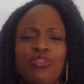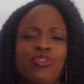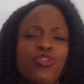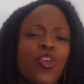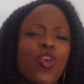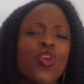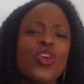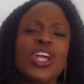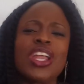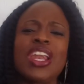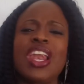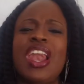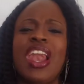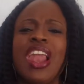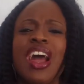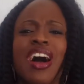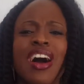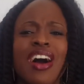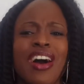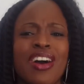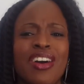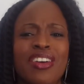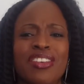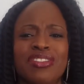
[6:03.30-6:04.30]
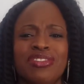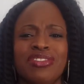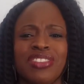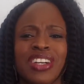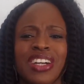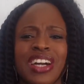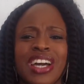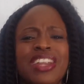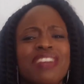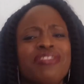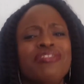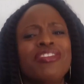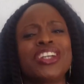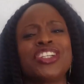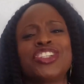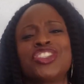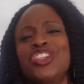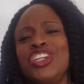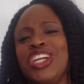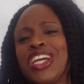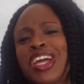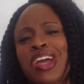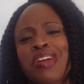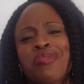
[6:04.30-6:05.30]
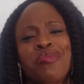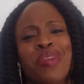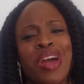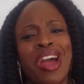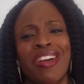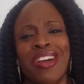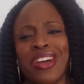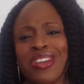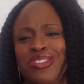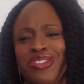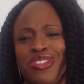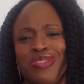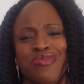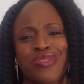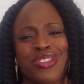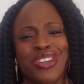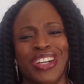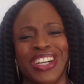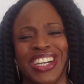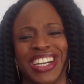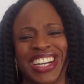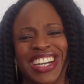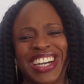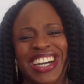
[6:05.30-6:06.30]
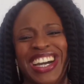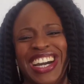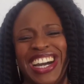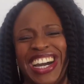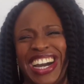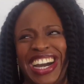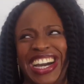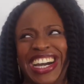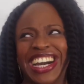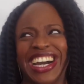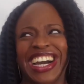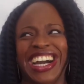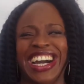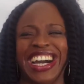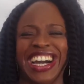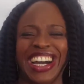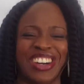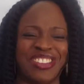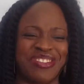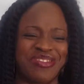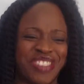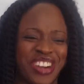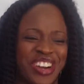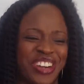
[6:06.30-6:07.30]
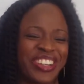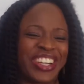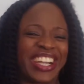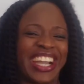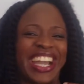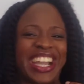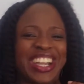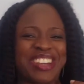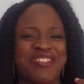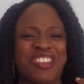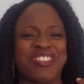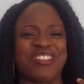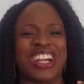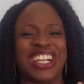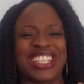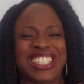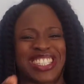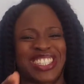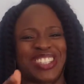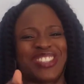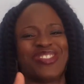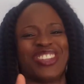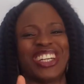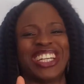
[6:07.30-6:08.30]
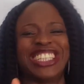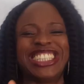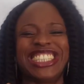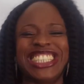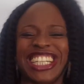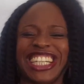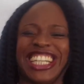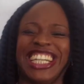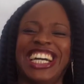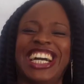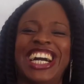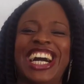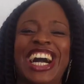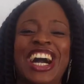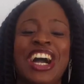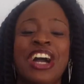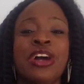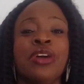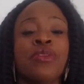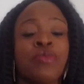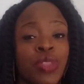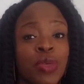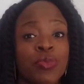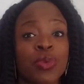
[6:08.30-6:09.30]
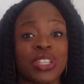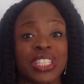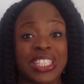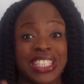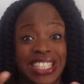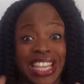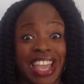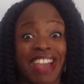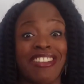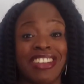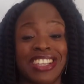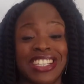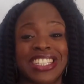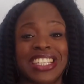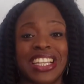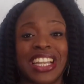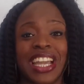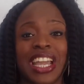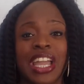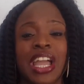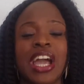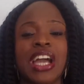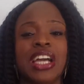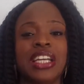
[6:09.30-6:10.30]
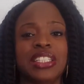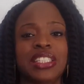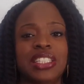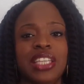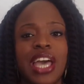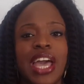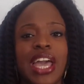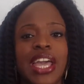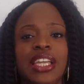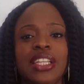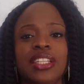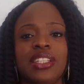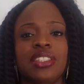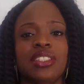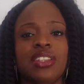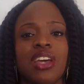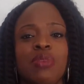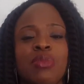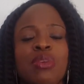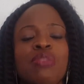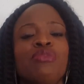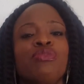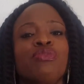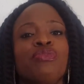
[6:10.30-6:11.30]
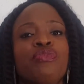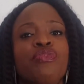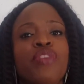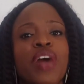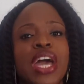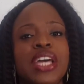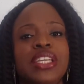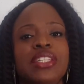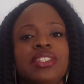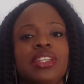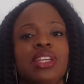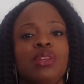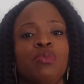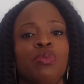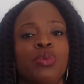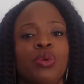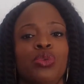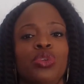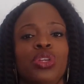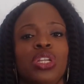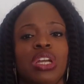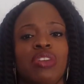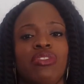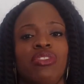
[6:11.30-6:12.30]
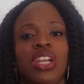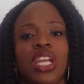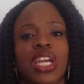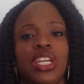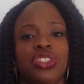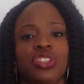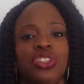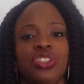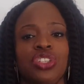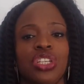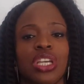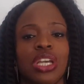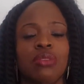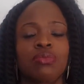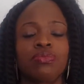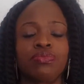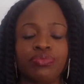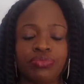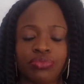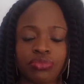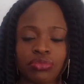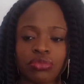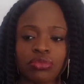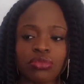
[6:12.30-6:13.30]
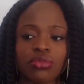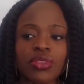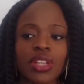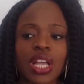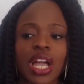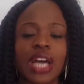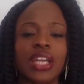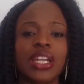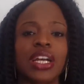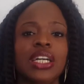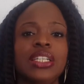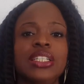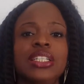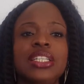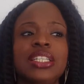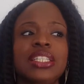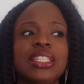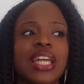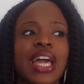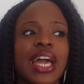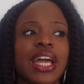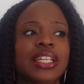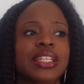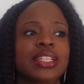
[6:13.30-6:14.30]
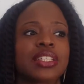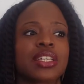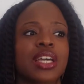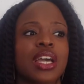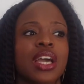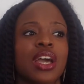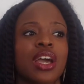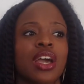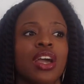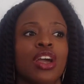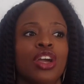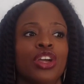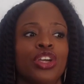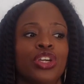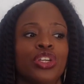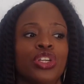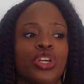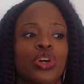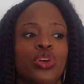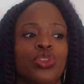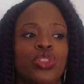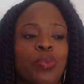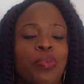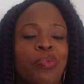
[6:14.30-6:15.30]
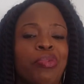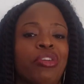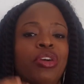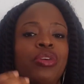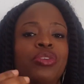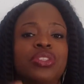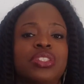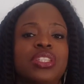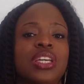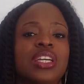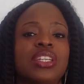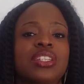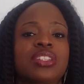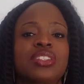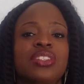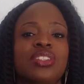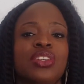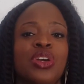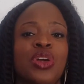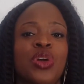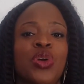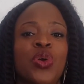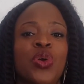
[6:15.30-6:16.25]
fall in love, and eventually get married with the blogger. Okay, maybe that's too much. But seriously, take the time, invest in building that relationship, and understand, the process